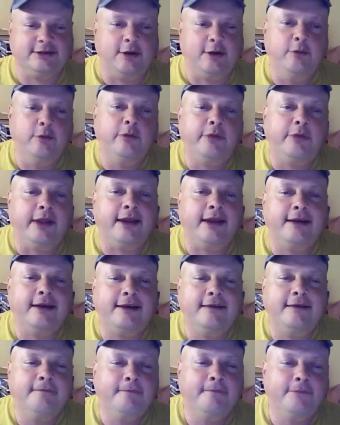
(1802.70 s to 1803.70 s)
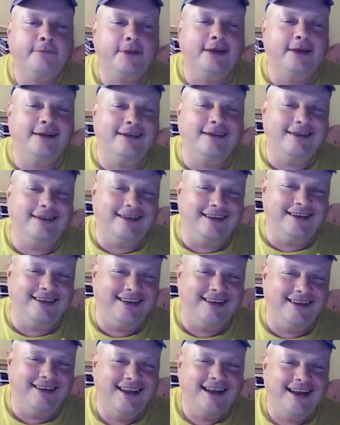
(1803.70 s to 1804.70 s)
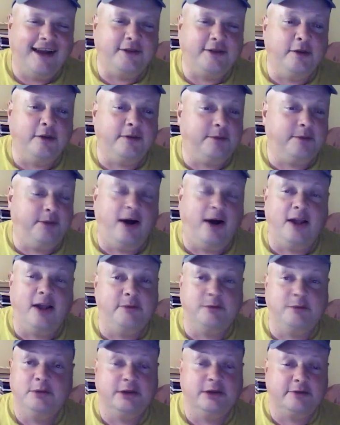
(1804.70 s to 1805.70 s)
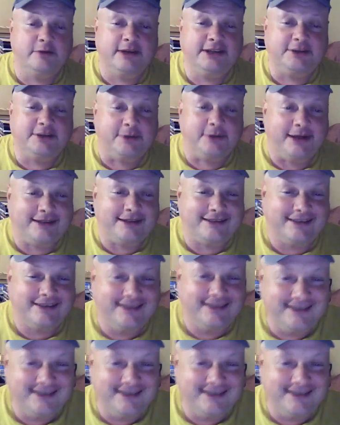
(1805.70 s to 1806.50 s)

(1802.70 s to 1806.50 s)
don't think Parliament will agree to it.